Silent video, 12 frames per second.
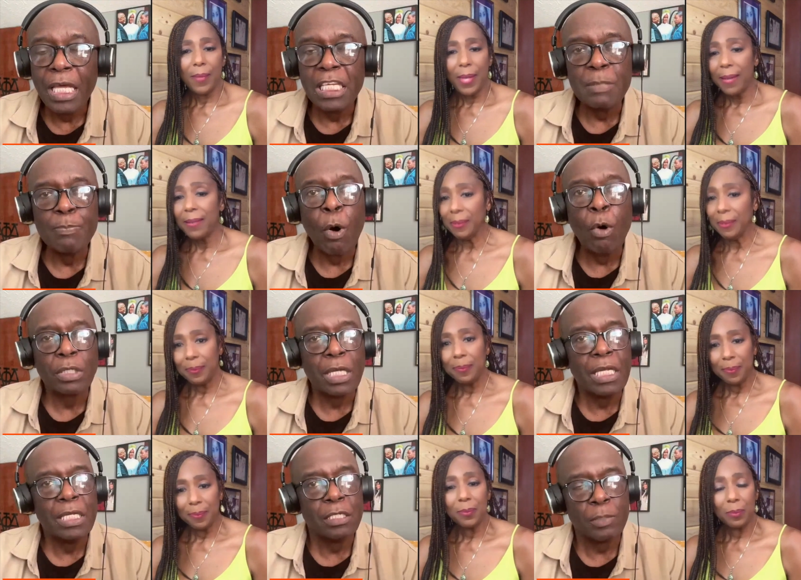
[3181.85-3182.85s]
Speaker 1: and spoke
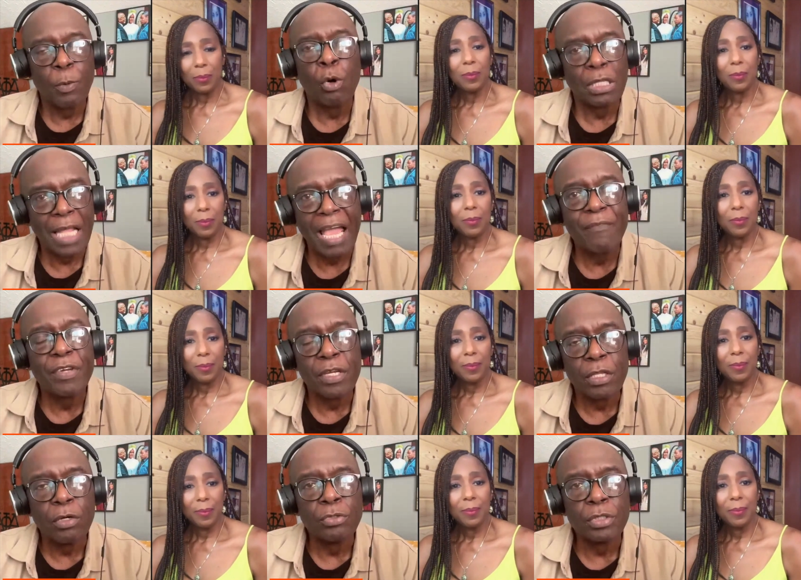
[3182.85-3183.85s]
and spoke life
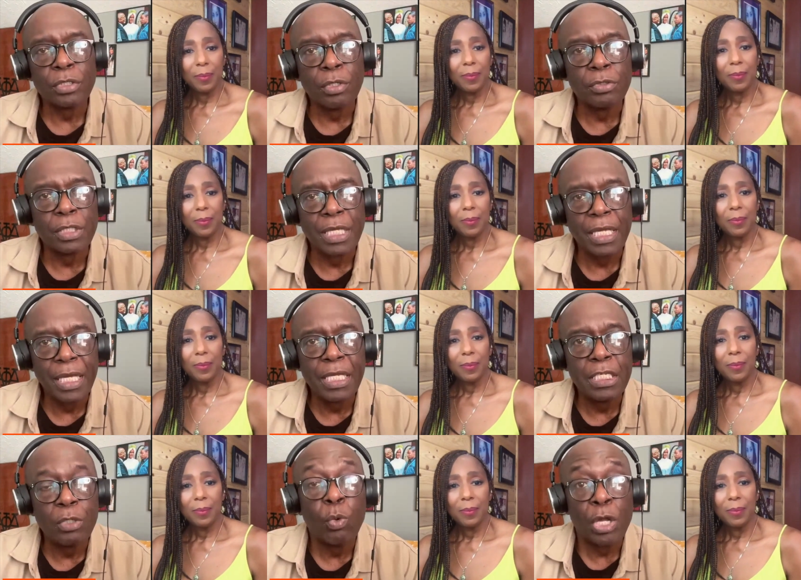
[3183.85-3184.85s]
into those those
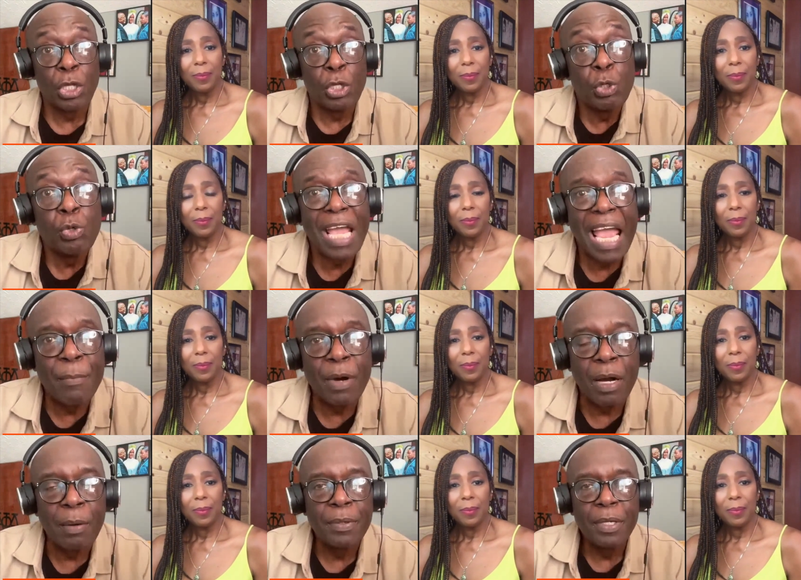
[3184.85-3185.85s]
kids where you came
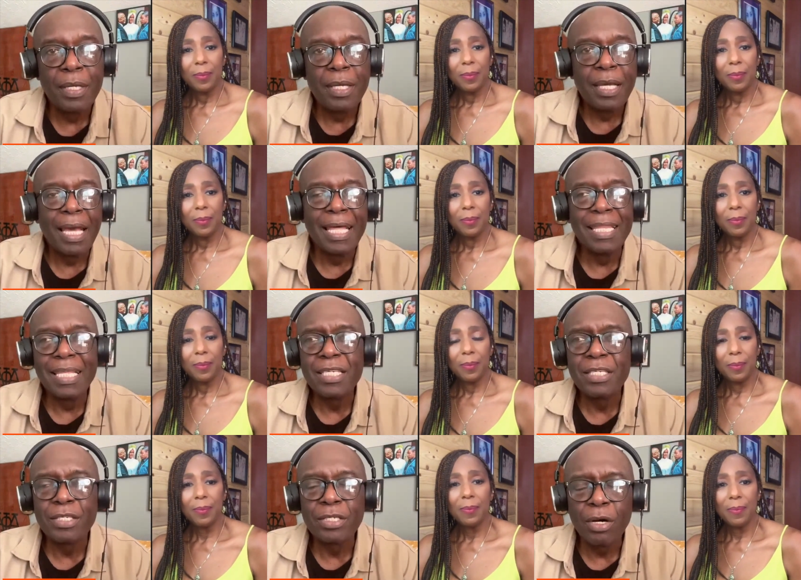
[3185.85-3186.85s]
up. And
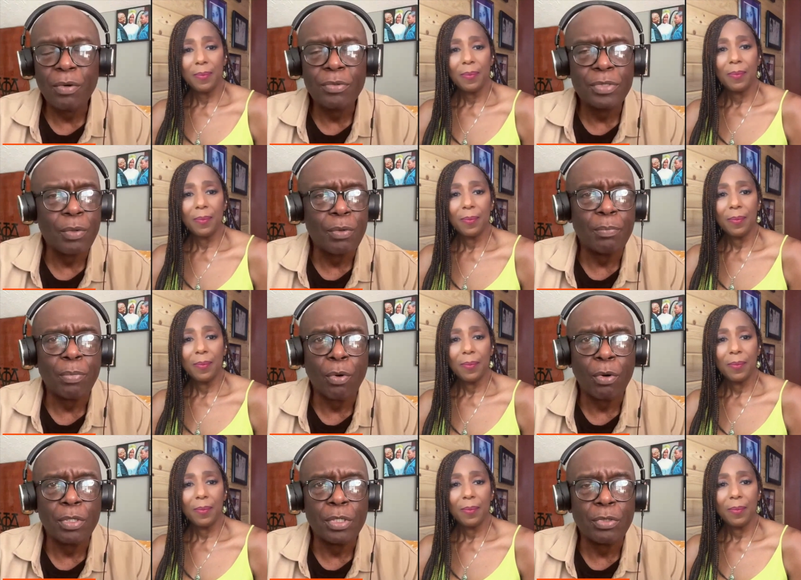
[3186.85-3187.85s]
that's so, so
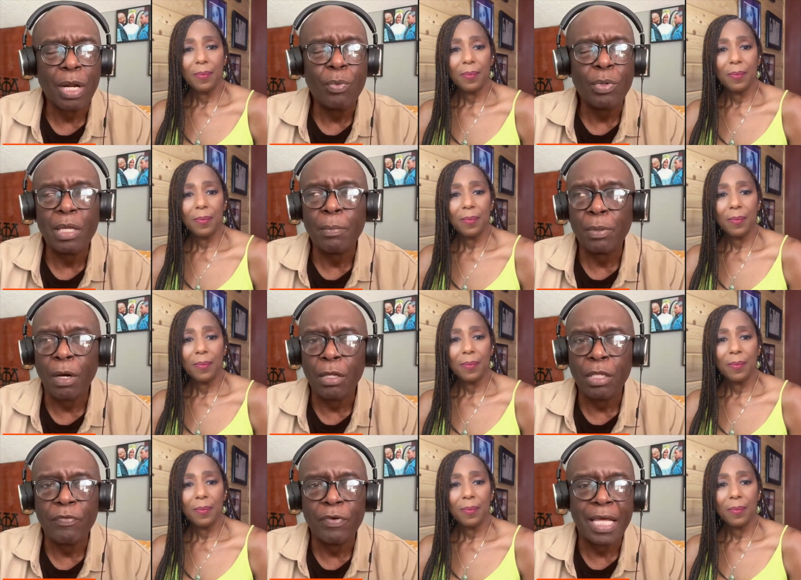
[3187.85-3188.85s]
important. So I really
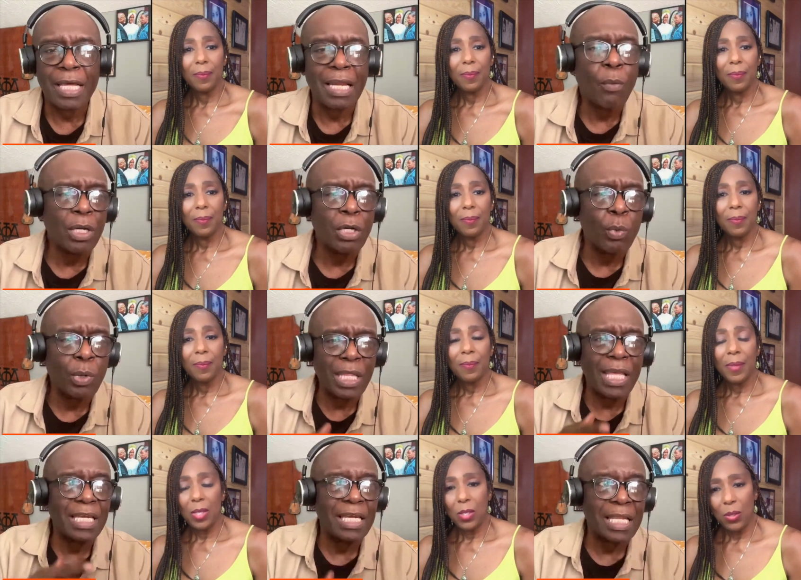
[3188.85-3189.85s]
applaud you for that. And I wanted to
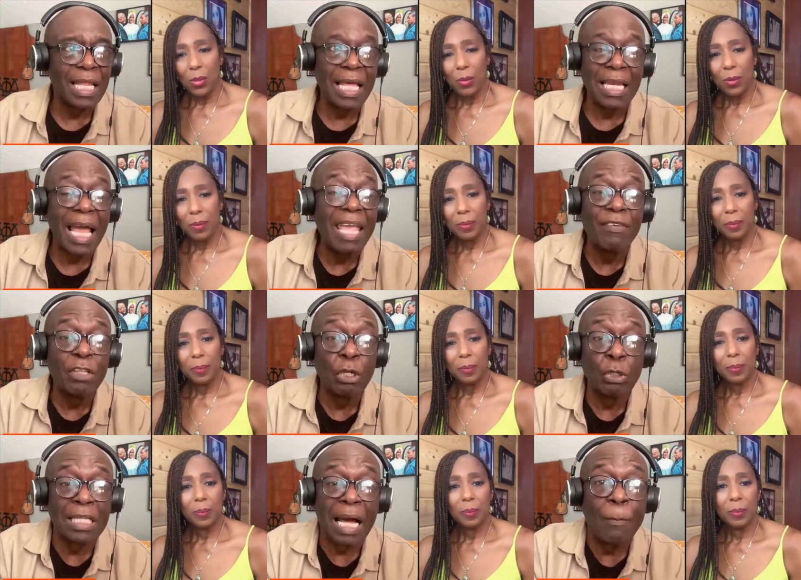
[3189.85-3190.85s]
really get into that. And I even
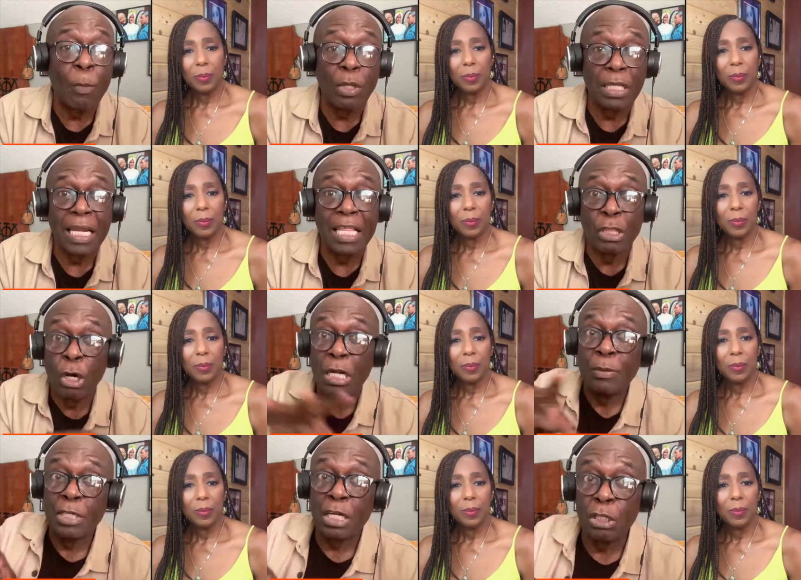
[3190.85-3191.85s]
learned a lot more than I
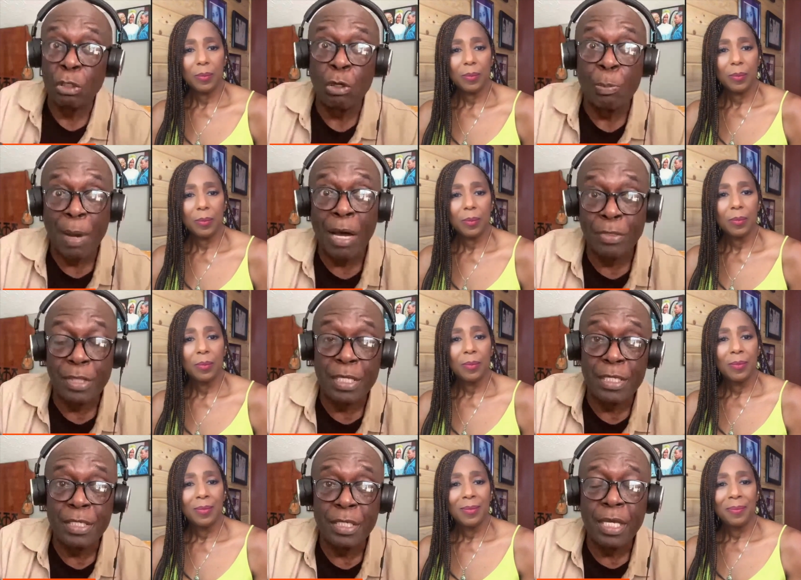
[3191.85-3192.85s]
thought I was going to learn about
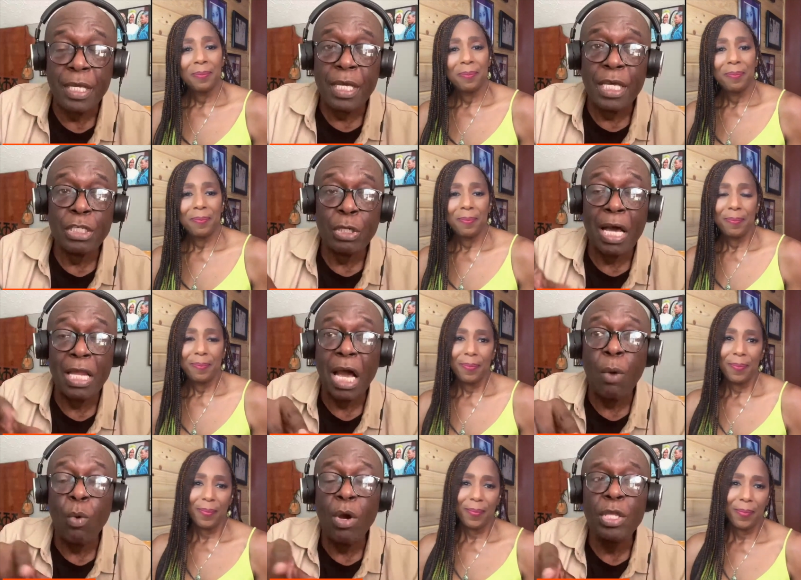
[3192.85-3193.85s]
this. And so I,
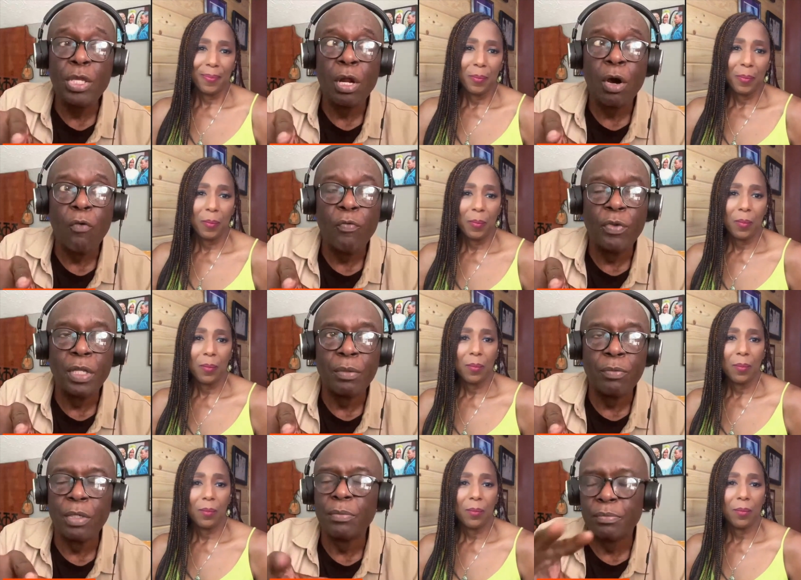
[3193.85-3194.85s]
I want you to
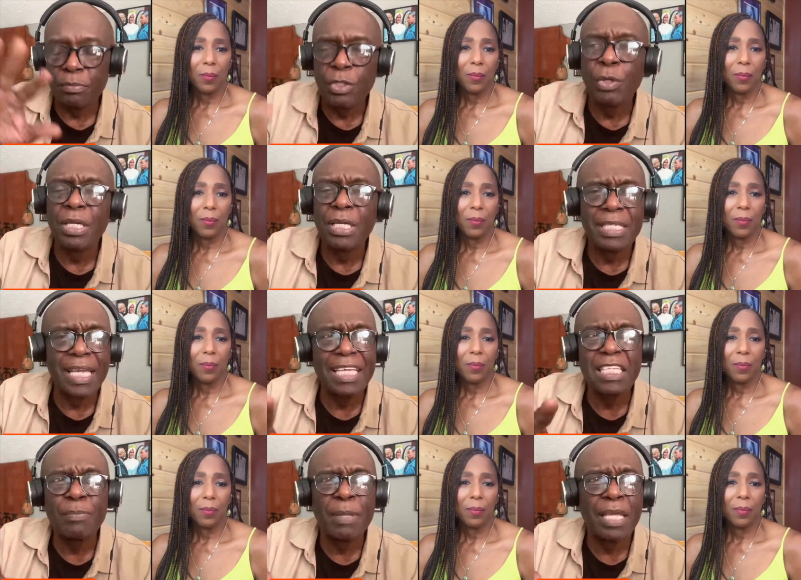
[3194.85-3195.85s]
hopefully, well, you can
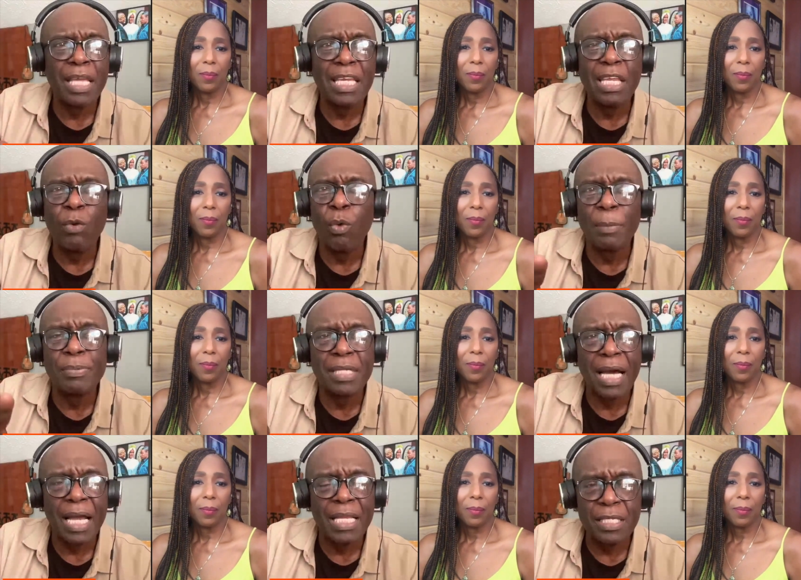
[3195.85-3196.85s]
text me any
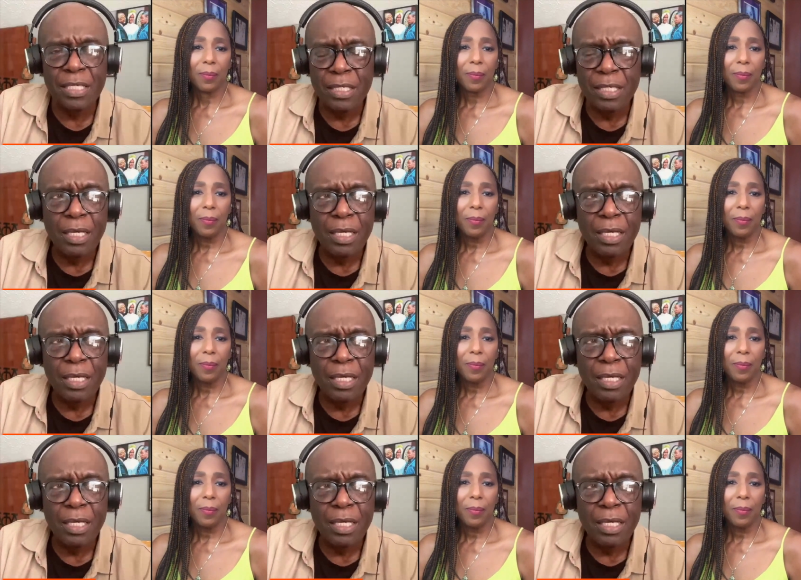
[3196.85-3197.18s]
websites